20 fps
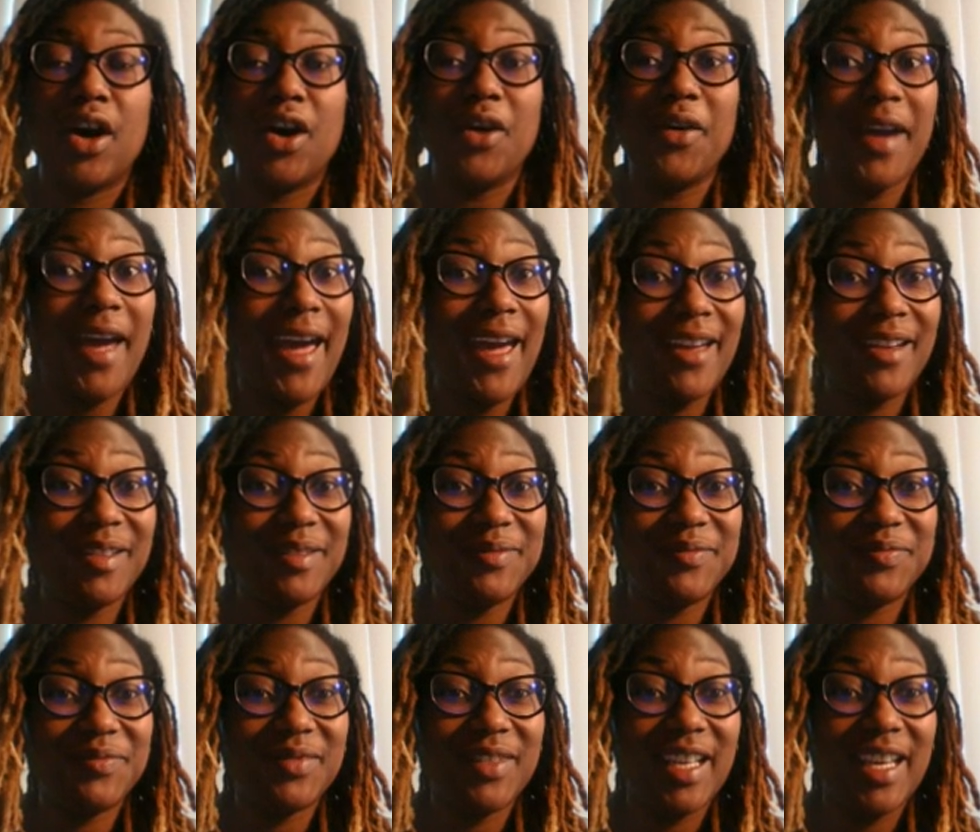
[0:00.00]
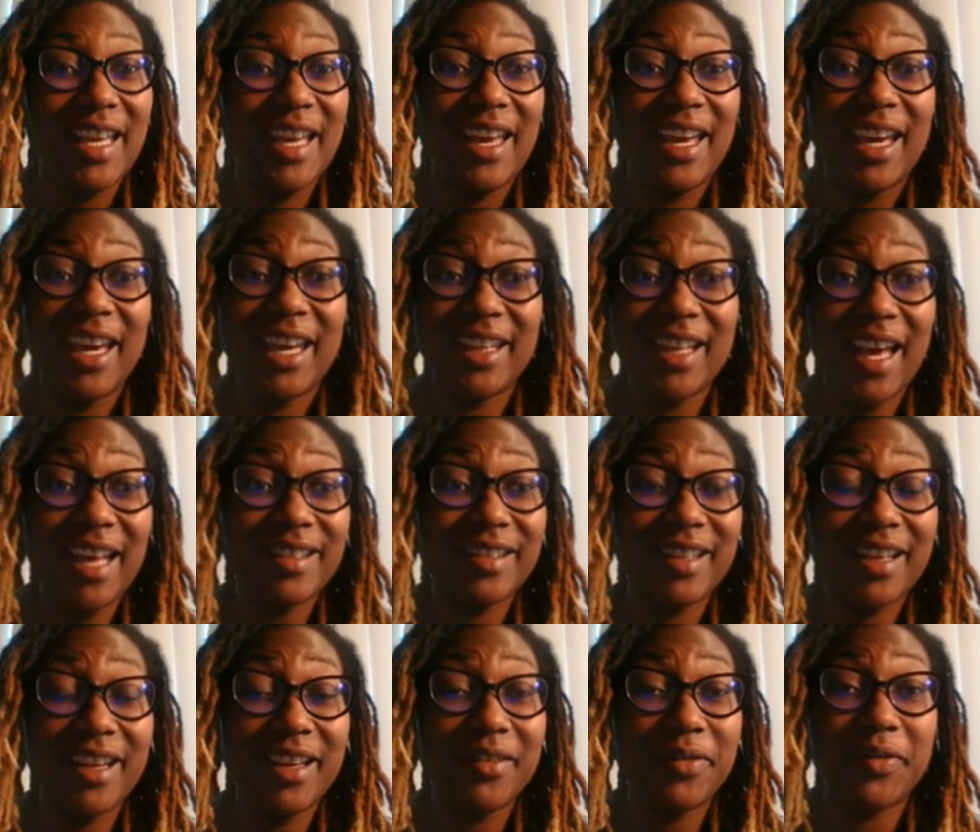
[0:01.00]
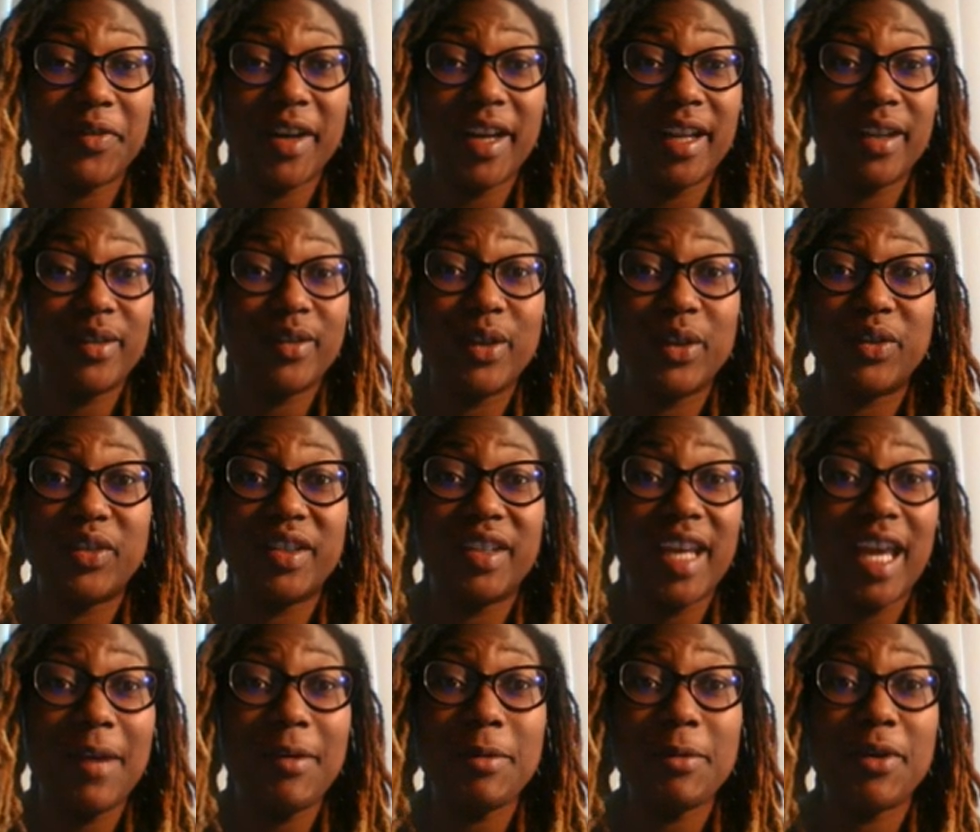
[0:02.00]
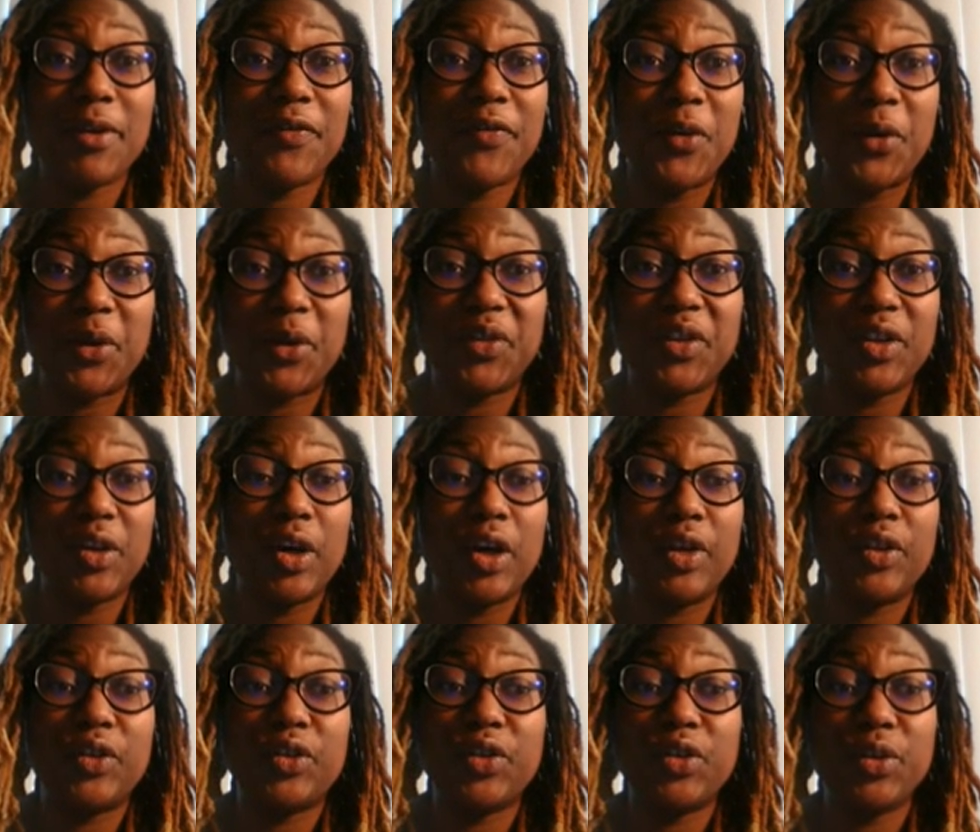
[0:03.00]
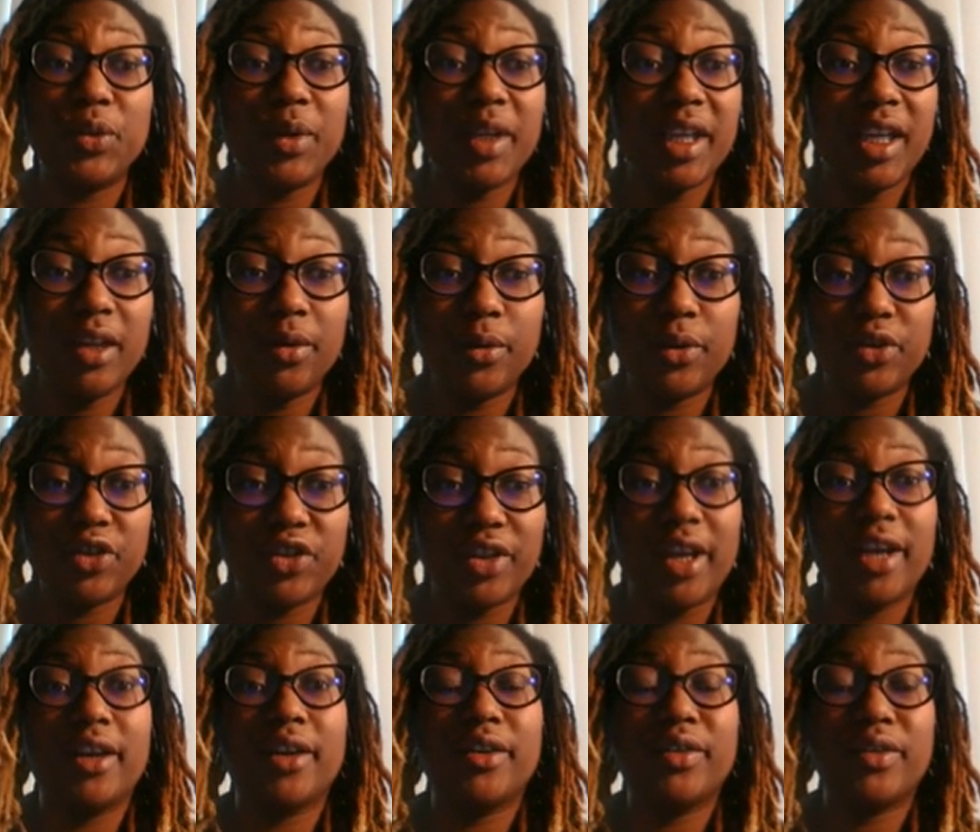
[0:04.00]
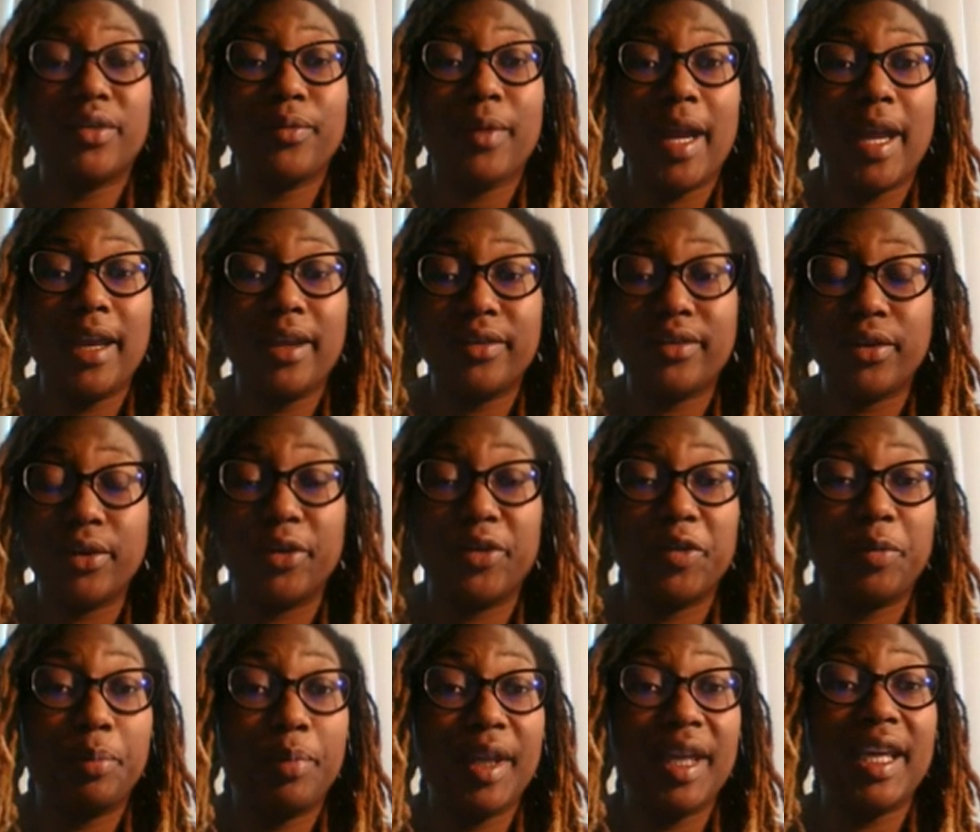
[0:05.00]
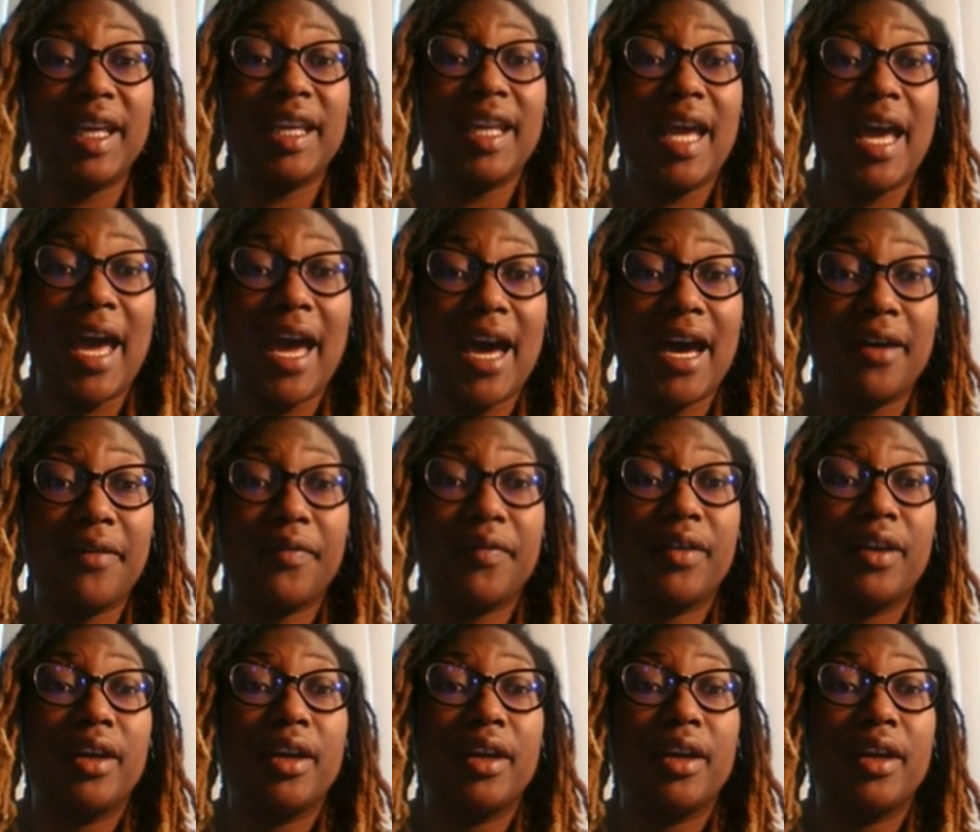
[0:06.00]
Okay, and that's it, friends. So today we were focusing on 2 equal shares, right? So split in half,